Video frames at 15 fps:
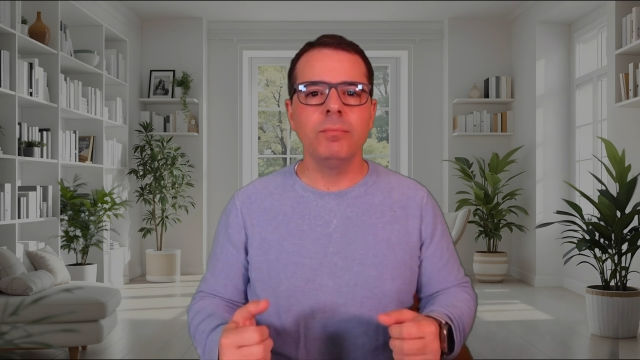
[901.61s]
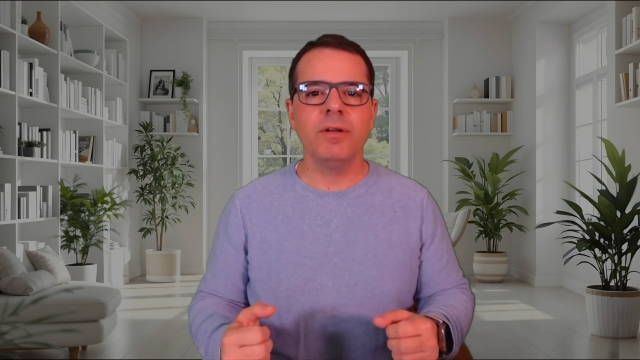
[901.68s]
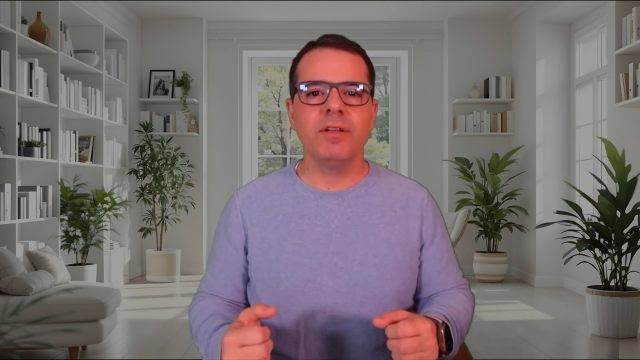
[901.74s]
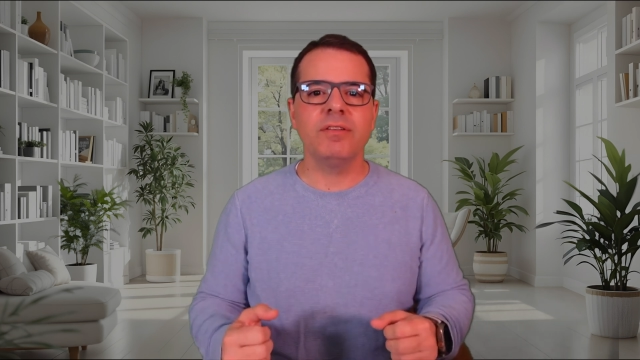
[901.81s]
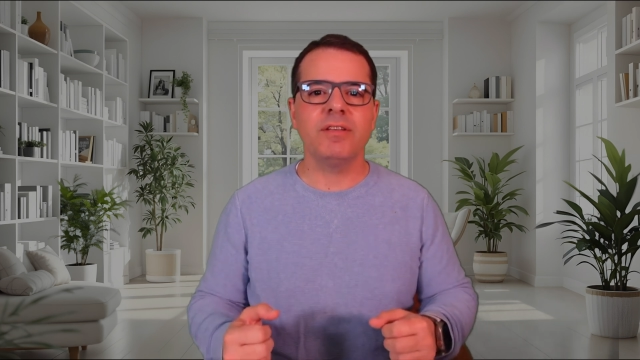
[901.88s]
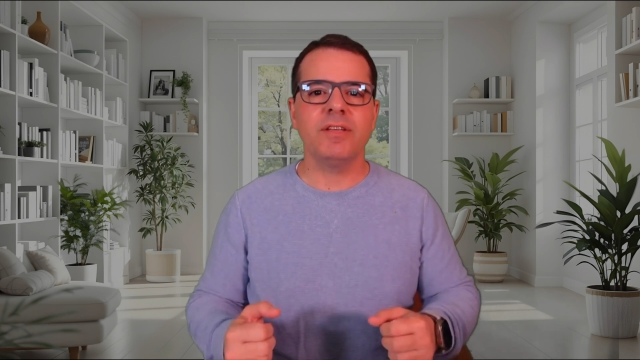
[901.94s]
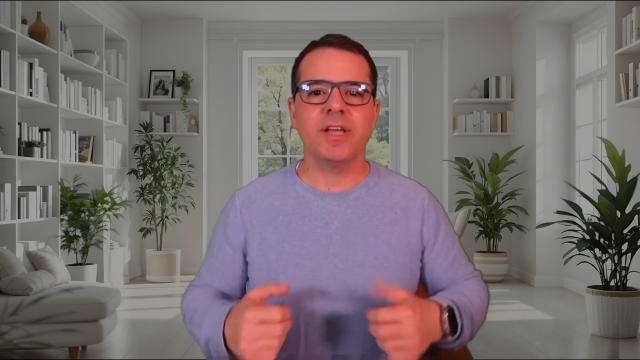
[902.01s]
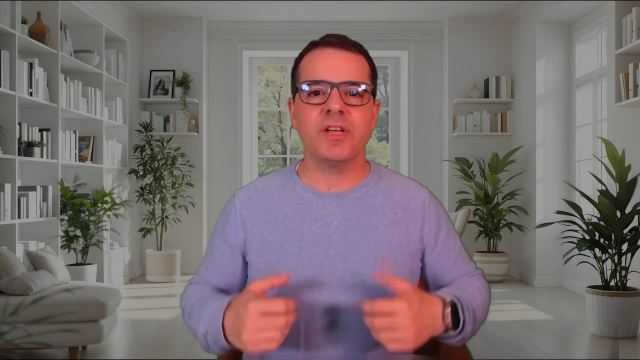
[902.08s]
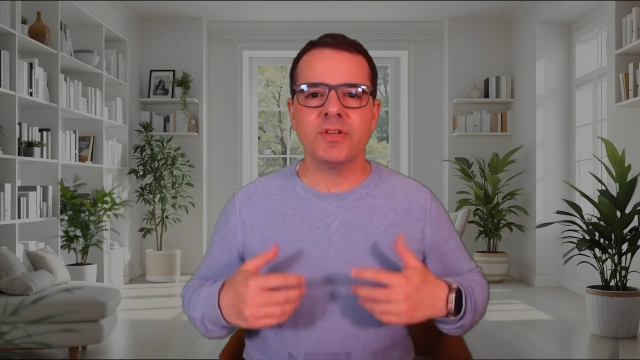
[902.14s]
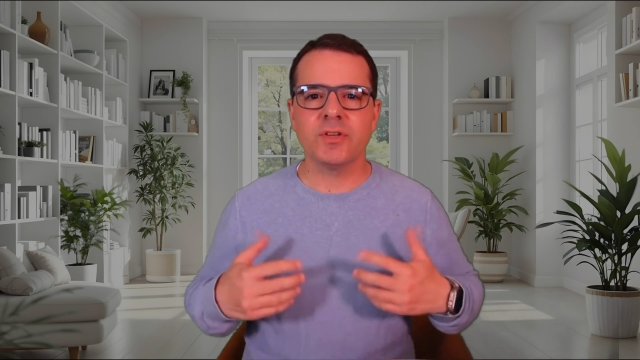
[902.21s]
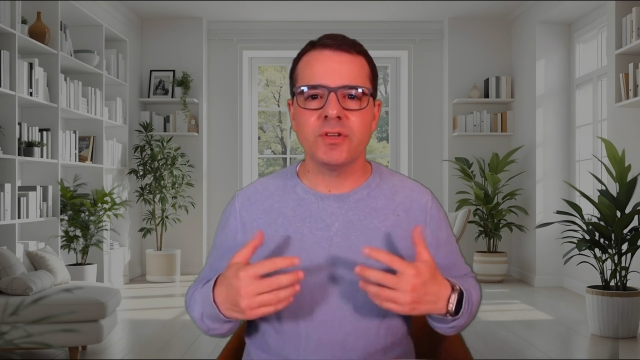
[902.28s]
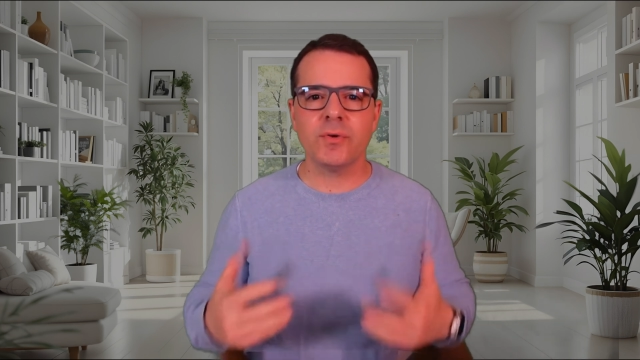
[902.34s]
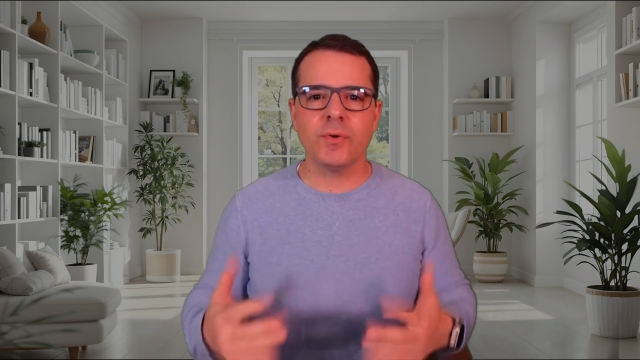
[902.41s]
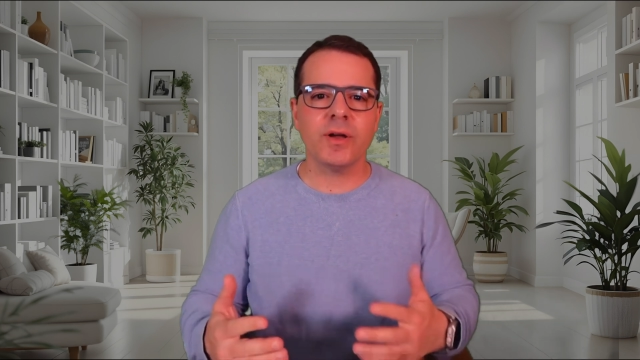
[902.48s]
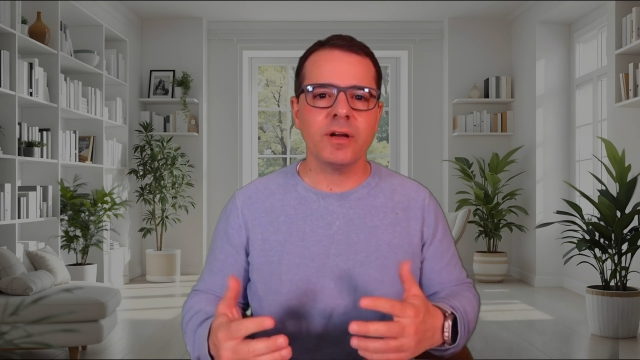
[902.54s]

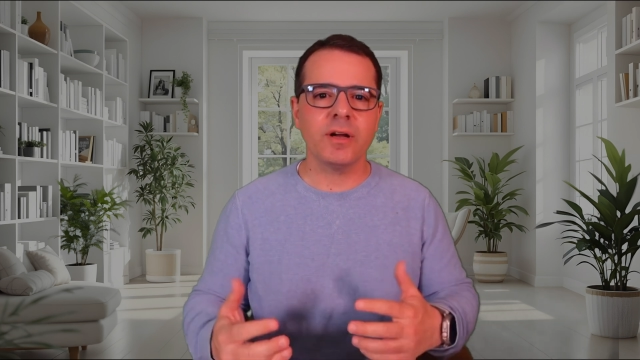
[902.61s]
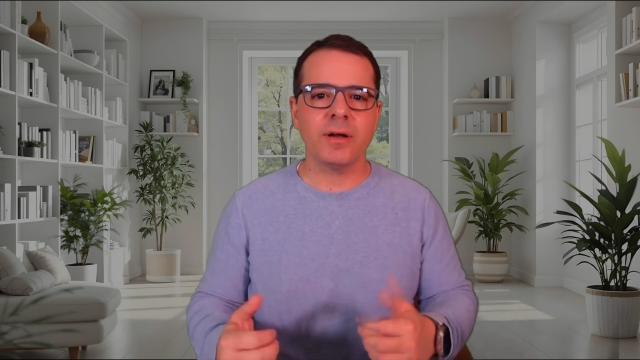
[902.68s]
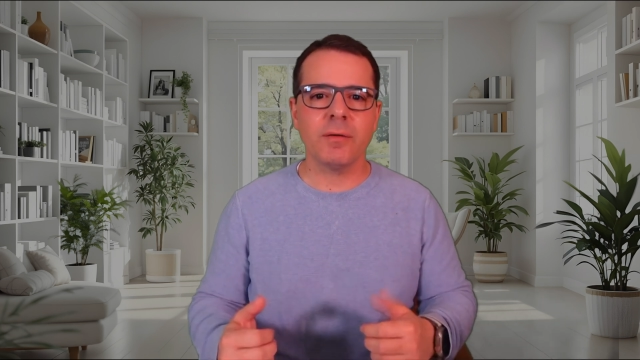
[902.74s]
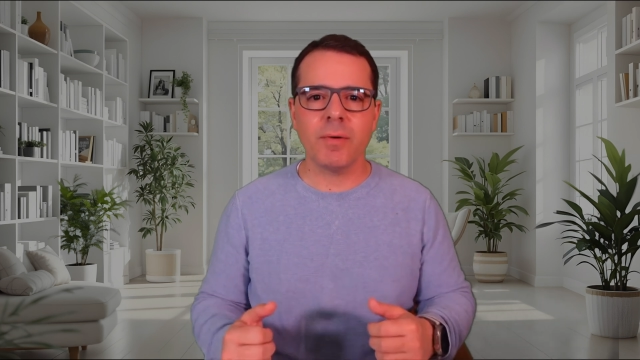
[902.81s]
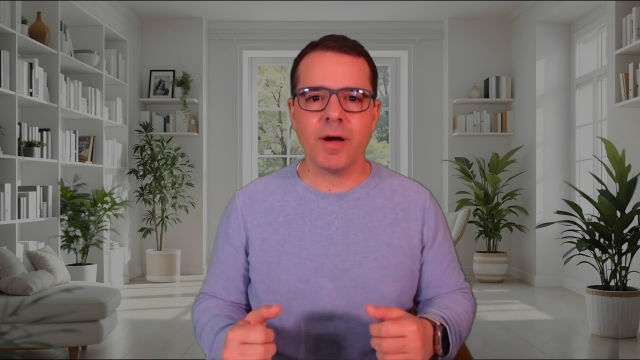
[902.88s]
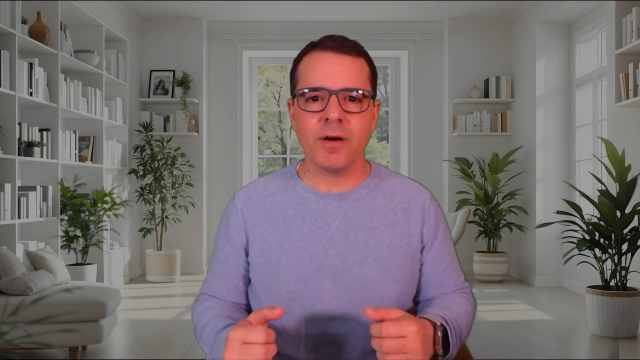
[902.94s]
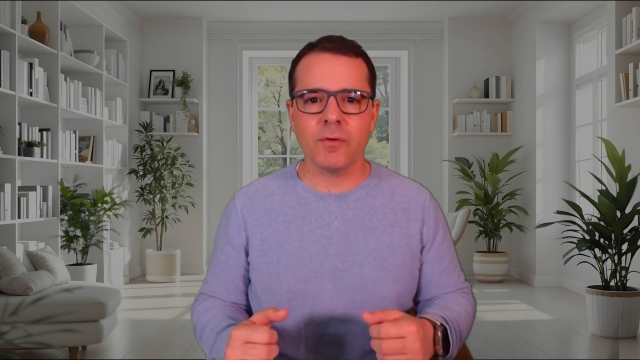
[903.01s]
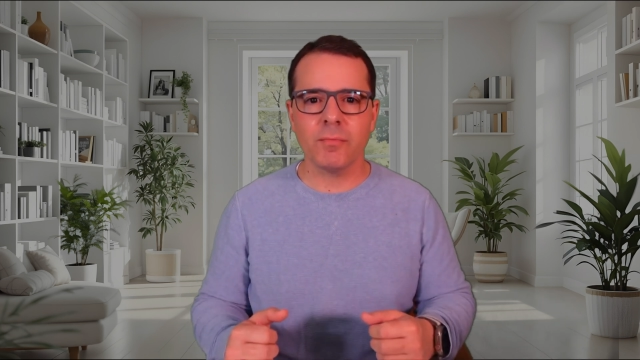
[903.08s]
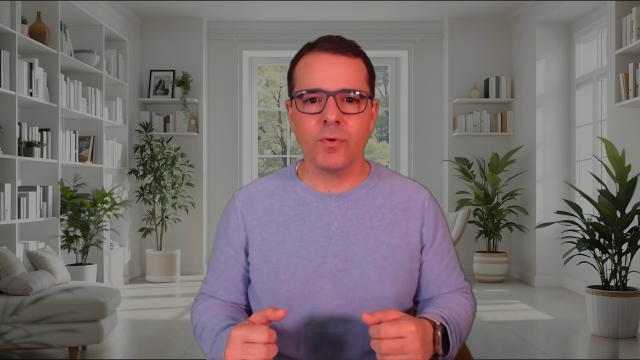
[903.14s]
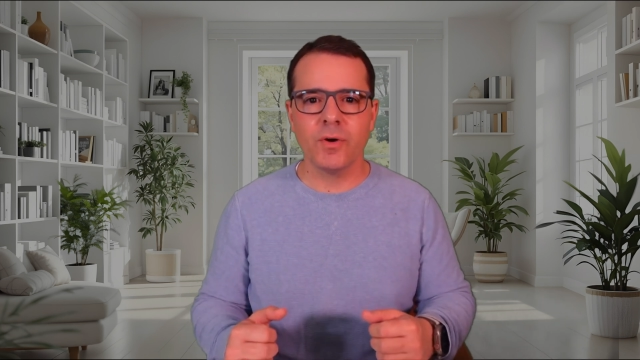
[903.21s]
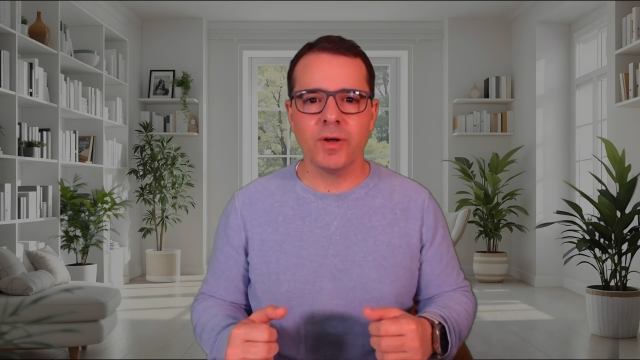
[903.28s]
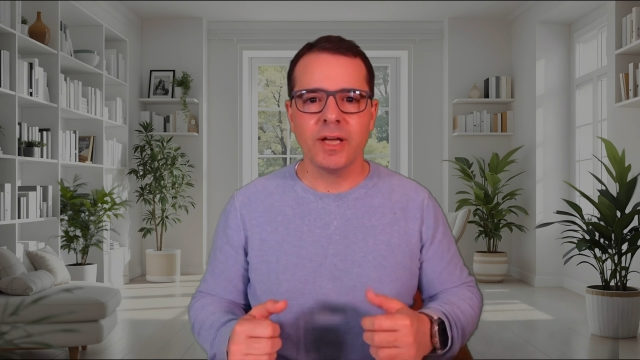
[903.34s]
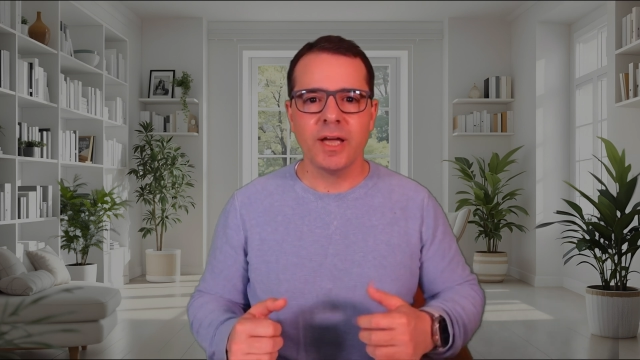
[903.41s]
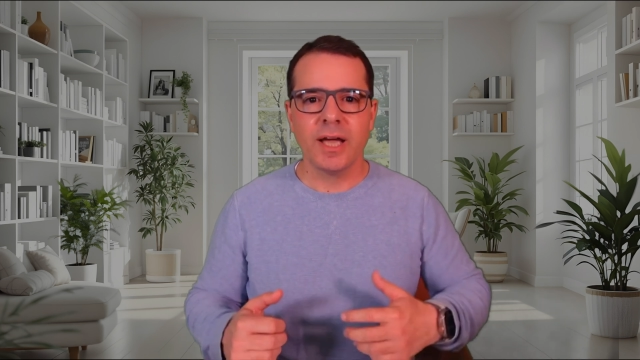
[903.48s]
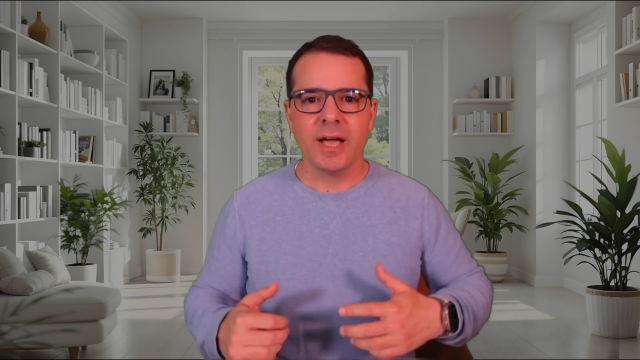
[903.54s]
presentation directly in
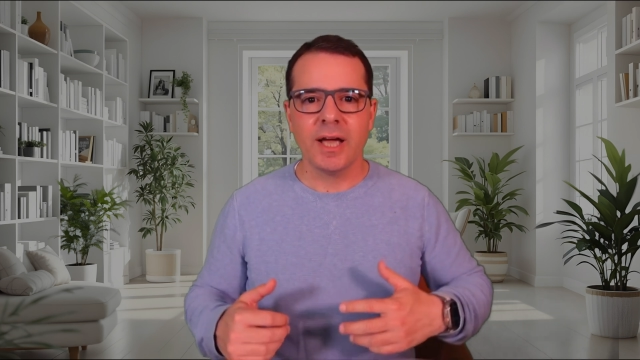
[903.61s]
PowerPoint,